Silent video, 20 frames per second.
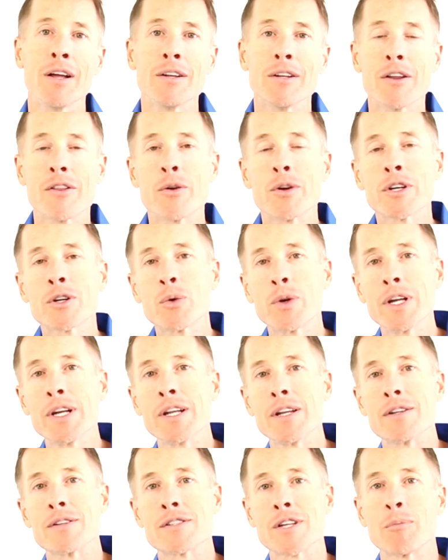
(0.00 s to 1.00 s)
Another
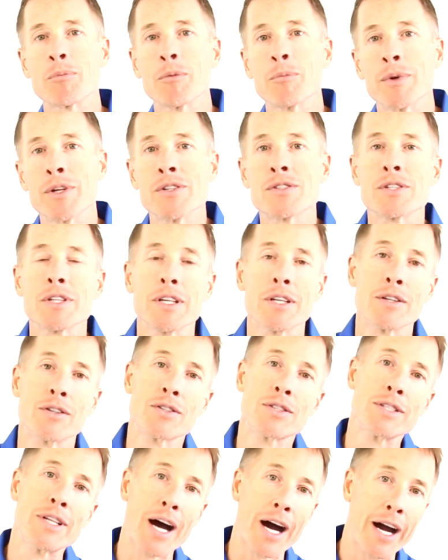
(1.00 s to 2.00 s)
ingredient in supplements
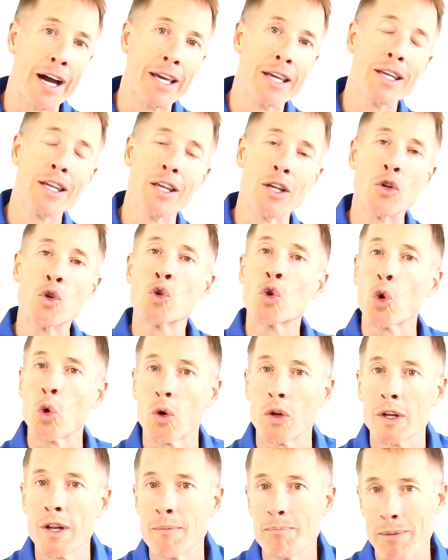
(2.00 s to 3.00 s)
is
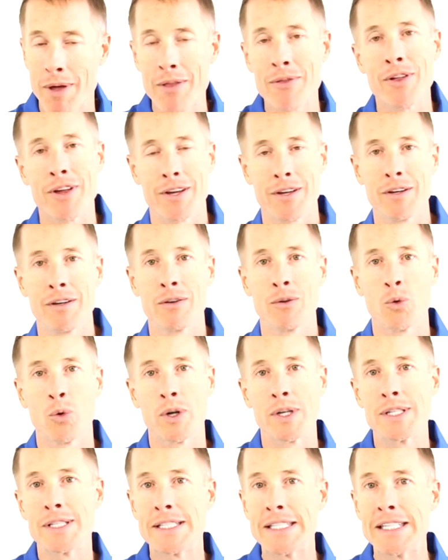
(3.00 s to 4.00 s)
diindolemethane,
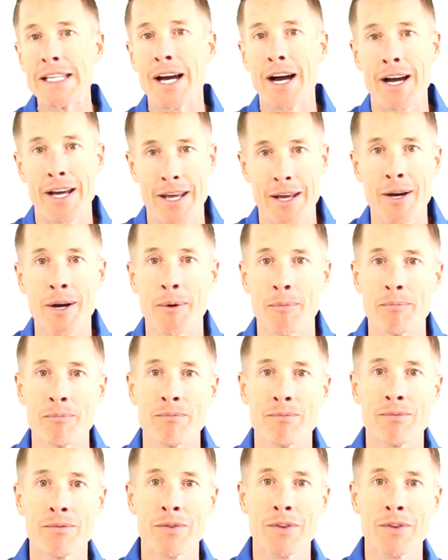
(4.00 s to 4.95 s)
or DIM.